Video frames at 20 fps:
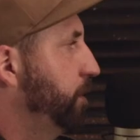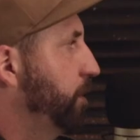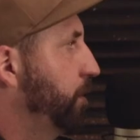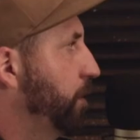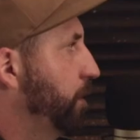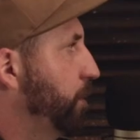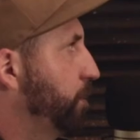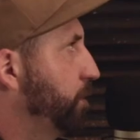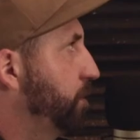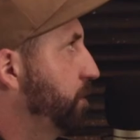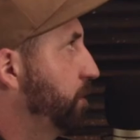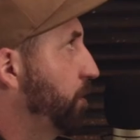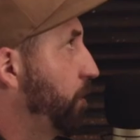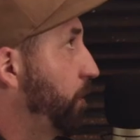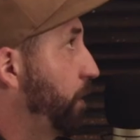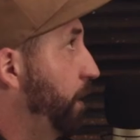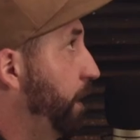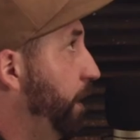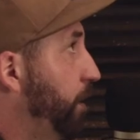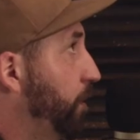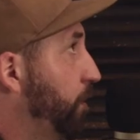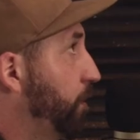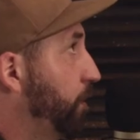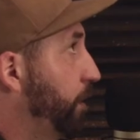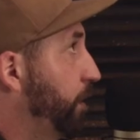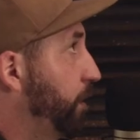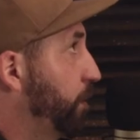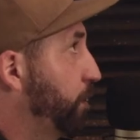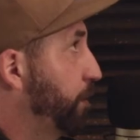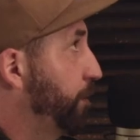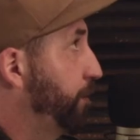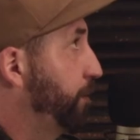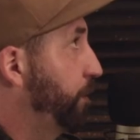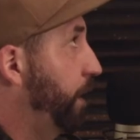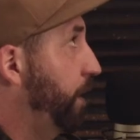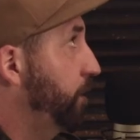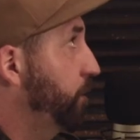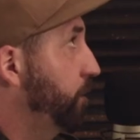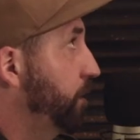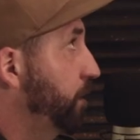your own story or your
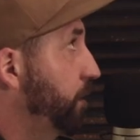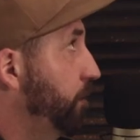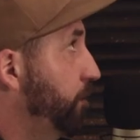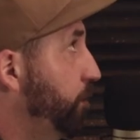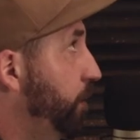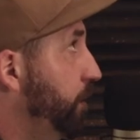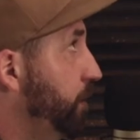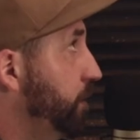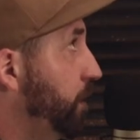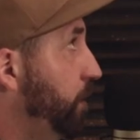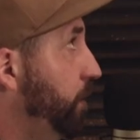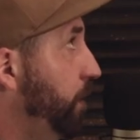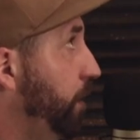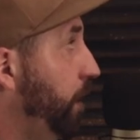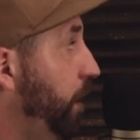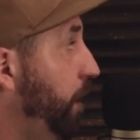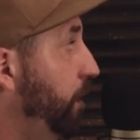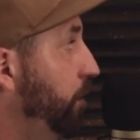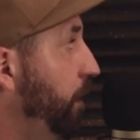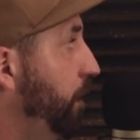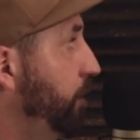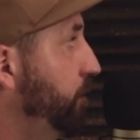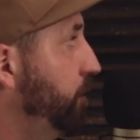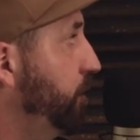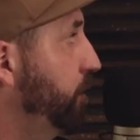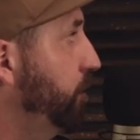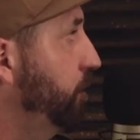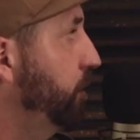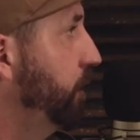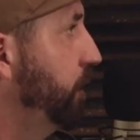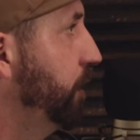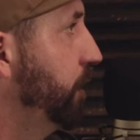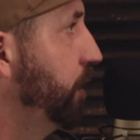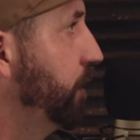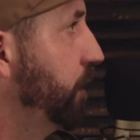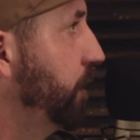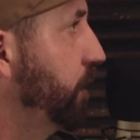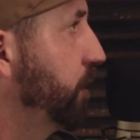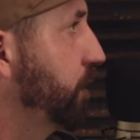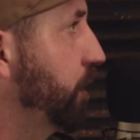reflection of what's going on around you
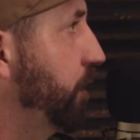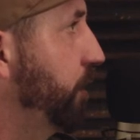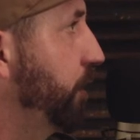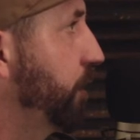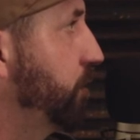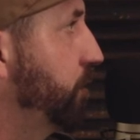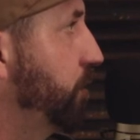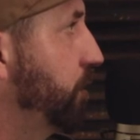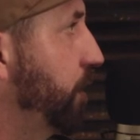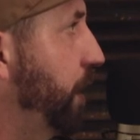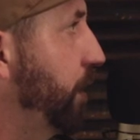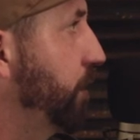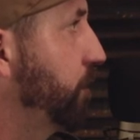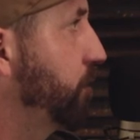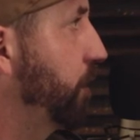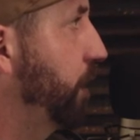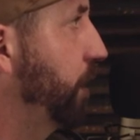mm-hmm. as long as you're not